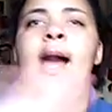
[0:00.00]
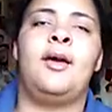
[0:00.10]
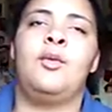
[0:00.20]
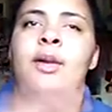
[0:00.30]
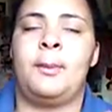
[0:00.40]

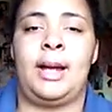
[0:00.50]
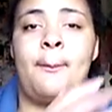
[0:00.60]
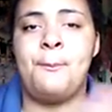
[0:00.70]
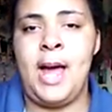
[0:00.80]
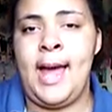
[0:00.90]
I don't want to make
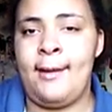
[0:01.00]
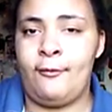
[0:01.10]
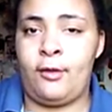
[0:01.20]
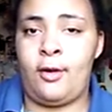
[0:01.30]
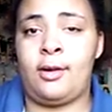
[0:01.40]
a bad
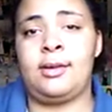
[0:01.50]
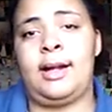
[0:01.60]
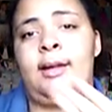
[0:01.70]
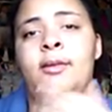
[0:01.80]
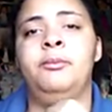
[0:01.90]
vlog
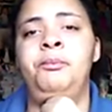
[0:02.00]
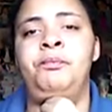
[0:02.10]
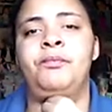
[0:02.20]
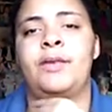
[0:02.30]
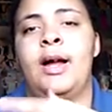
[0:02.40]
like
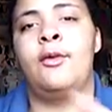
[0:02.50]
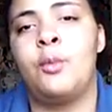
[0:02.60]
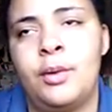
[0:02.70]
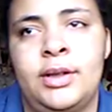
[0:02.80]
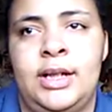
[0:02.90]
the
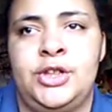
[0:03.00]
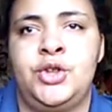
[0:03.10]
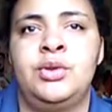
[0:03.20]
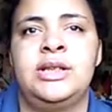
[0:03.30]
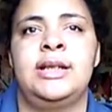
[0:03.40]
other one
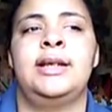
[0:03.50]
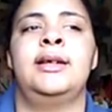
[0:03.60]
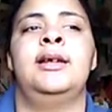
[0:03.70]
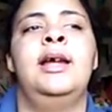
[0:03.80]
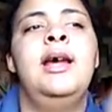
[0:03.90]
that you've
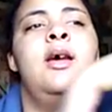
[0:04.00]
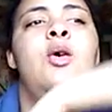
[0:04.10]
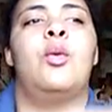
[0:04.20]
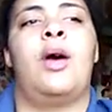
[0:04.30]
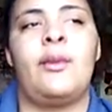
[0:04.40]
seen
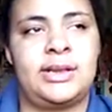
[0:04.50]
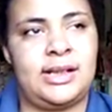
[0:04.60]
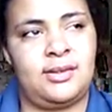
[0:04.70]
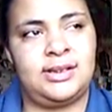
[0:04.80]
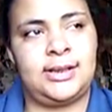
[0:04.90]
where I
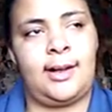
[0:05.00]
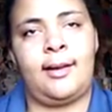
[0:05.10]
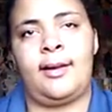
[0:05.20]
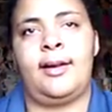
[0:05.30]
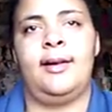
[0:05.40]
was
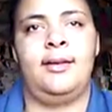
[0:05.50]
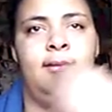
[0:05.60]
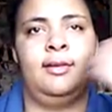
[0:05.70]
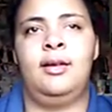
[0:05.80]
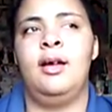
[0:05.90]
outside
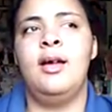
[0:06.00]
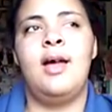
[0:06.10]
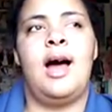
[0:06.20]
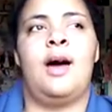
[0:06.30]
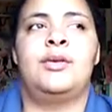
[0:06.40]
and
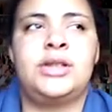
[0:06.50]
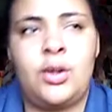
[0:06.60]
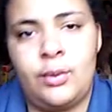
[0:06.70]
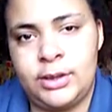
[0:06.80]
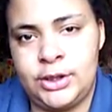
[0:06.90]
I was
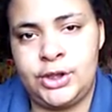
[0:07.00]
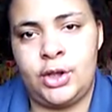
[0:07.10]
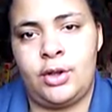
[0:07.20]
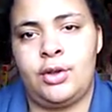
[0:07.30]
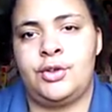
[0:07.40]
going to
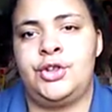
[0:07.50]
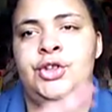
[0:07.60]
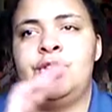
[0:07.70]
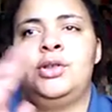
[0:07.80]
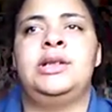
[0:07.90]

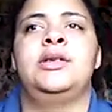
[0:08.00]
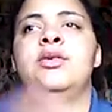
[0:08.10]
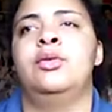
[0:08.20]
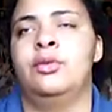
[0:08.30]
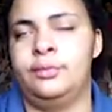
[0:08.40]
church
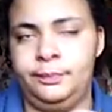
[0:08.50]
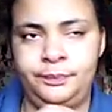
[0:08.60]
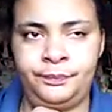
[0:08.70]
to